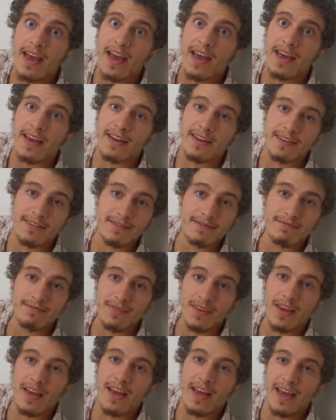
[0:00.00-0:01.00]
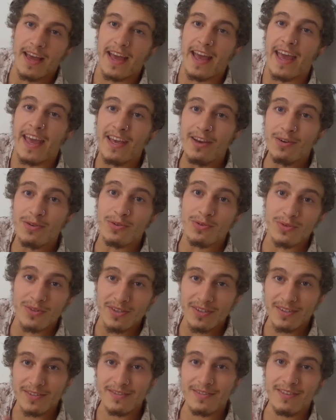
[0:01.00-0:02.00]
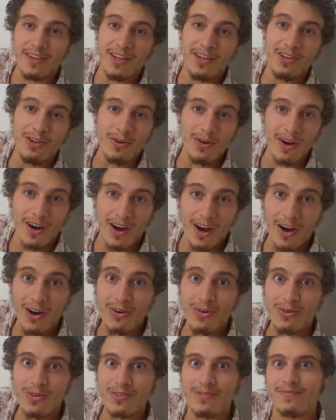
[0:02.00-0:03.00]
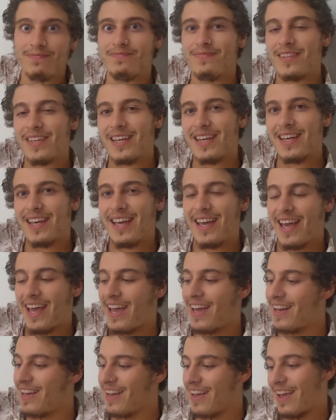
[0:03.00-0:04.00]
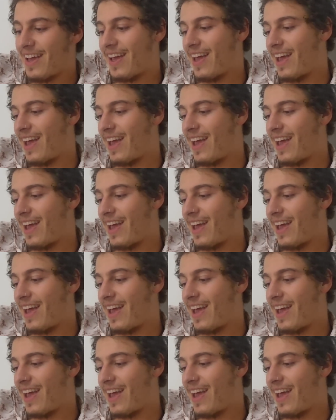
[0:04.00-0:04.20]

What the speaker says: and healed, then you are whole. And